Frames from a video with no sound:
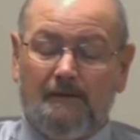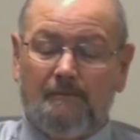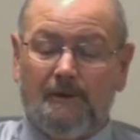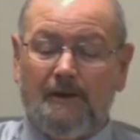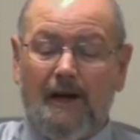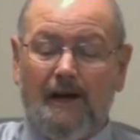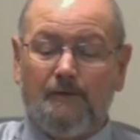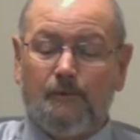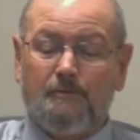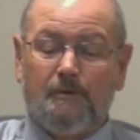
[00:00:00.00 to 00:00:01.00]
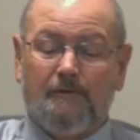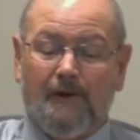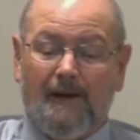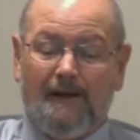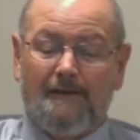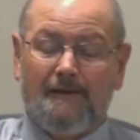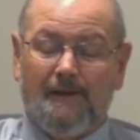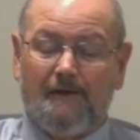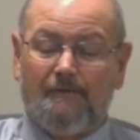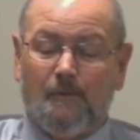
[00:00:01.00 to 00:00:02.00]
but God would provide, and
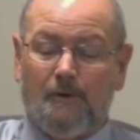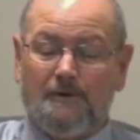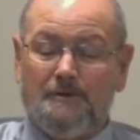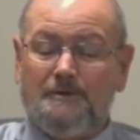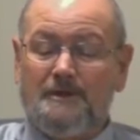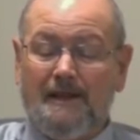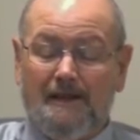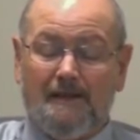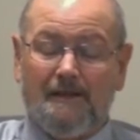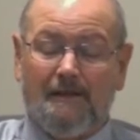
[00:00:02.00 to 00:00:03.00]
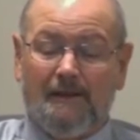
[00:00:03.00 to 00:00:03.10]
therefore to take.